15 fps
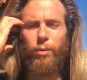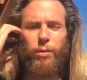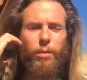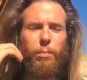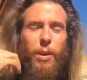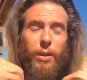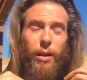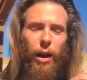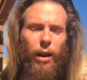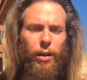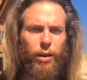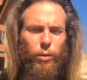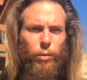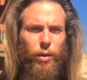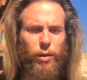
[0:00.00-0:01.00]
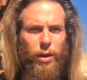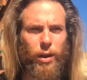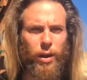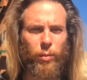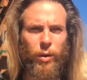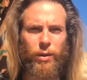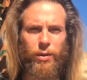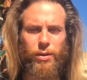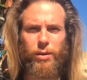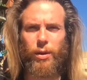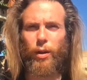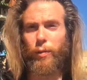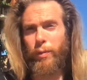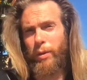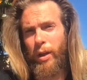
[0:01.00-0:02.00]
mentality when thinking about this
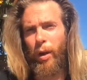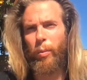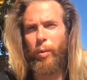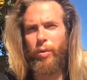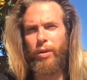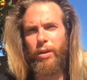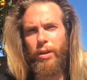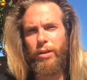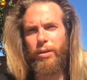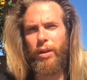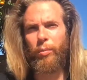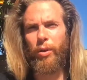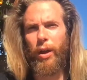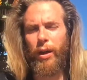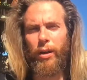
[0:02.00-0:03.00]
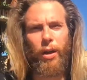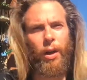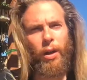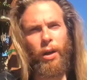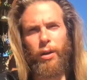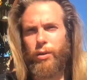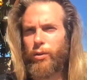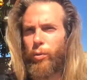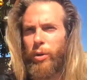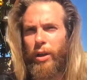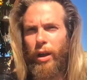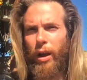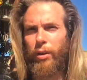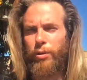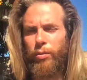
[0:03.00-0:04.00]
stuff, yeah, maybe it does seem like too many
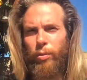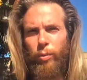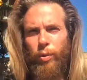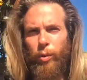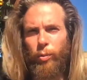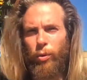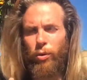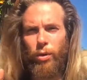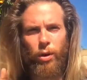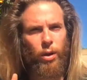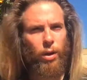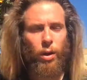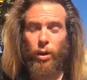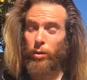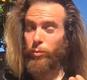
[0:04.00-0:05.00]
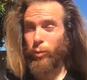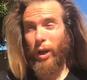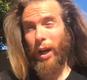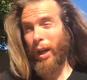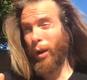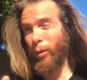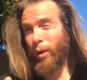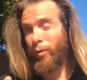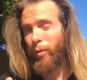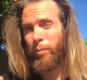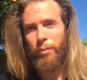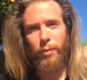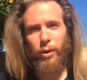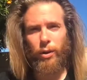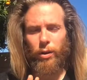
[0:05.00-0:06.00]
cows, too many people, gotta get rid of them,
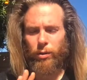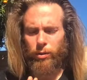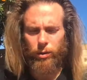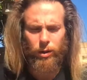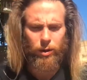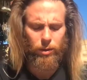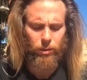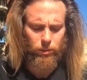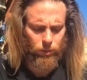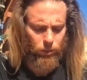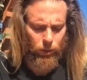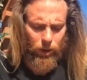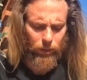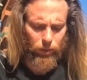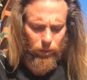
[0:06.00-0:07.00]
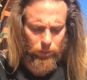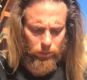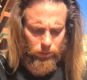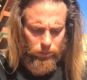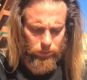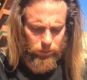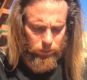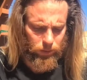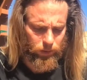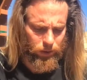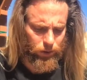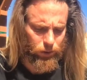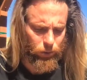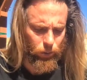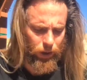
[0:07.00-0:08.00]
create a whatever
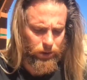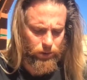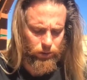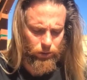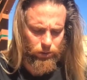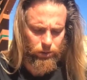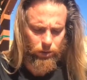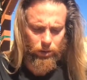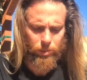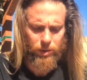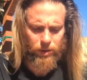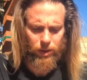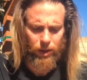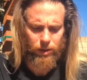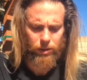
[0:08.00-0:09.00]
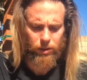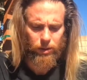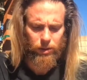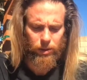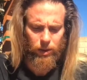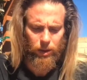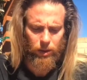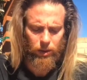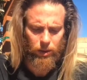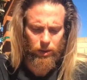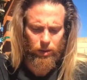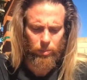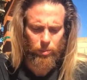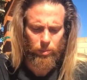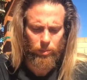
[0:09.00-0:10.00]
situation or circumstance such that
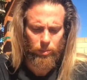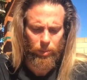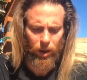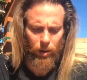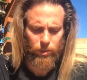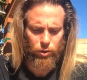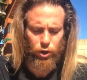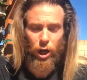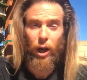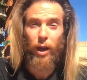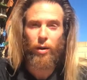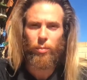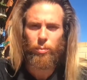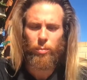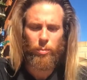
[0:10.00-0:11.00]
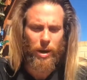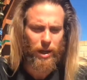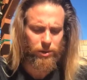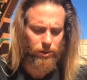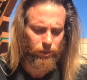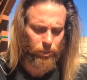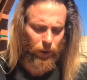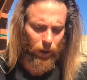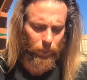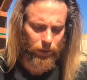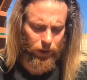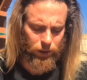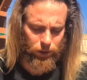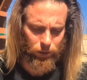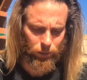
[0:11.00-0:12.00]
giant, massive
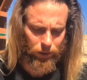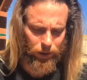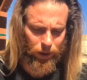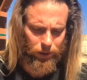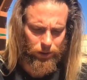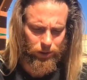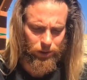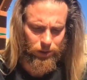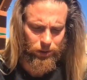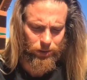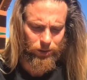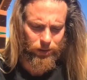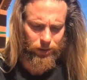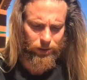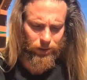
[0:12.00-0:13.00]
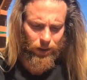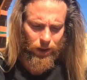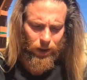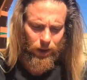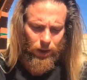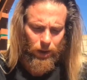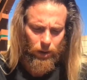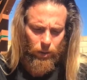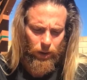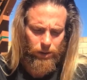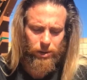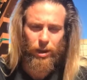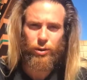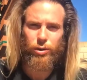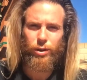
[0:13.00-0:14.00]
population reduction is
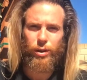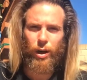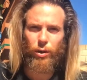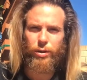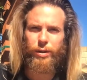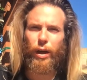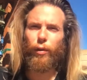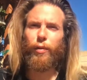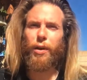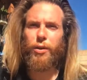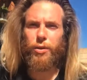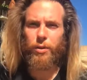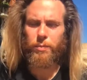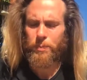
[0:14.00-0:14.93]
essentially our salvation.